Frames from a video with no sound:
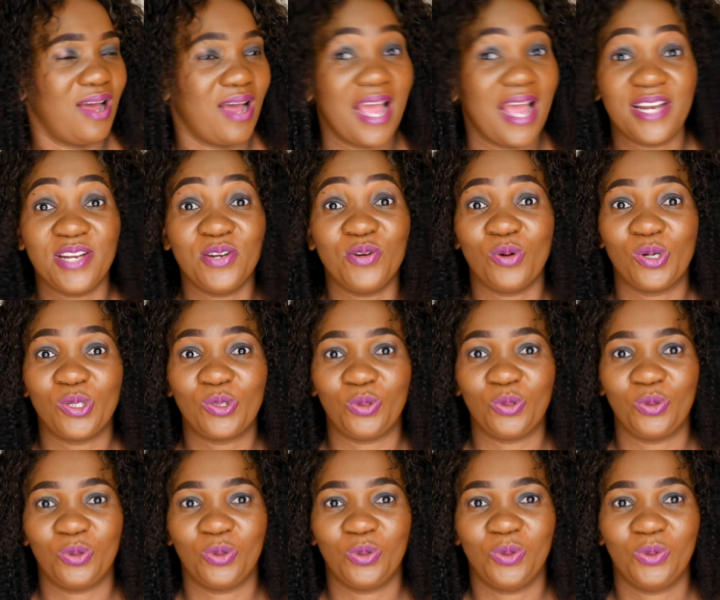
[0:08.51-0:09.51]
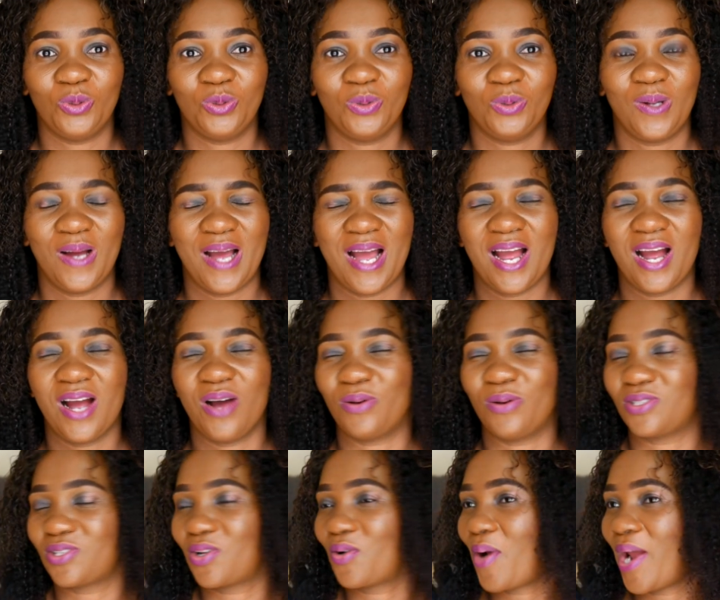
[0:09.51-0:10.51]
I didn't know what to do. I
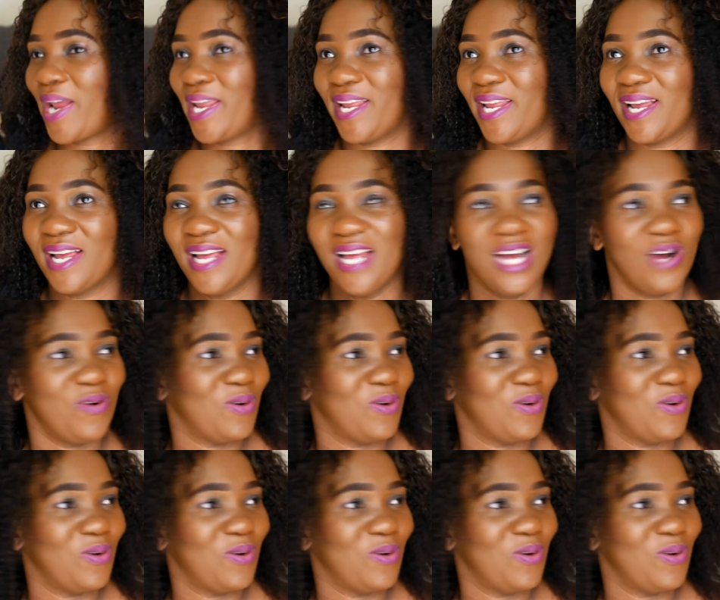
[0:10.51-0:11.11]
was crying,